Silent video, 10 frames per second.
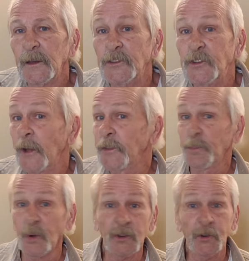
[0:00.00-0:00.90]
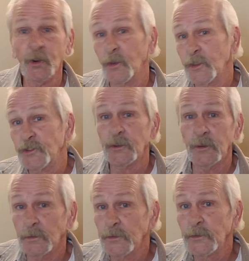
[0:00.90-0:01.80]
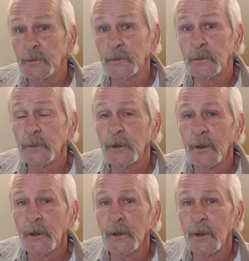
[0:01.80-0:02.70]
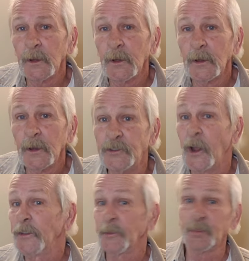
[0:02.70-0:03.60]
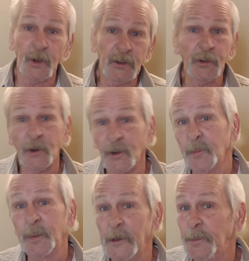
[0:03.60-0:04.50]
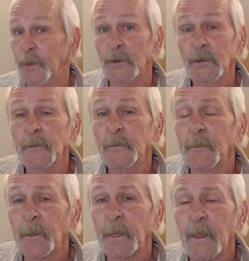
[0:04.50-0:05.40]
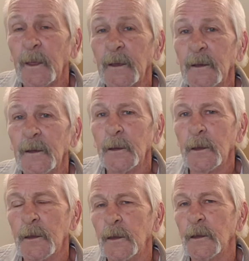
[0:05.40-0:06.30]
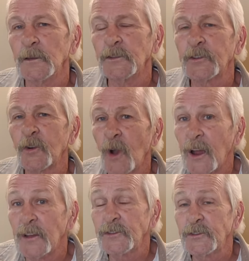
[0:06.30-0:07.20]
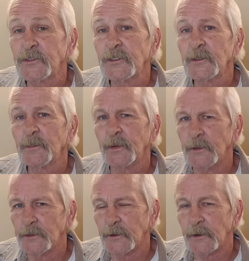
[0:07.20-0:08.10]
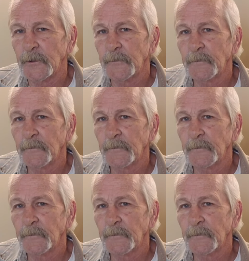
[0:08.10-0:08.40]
He's not the prisoner of the Jews. He's not the prisoner of the people. He is Christ's prisoner.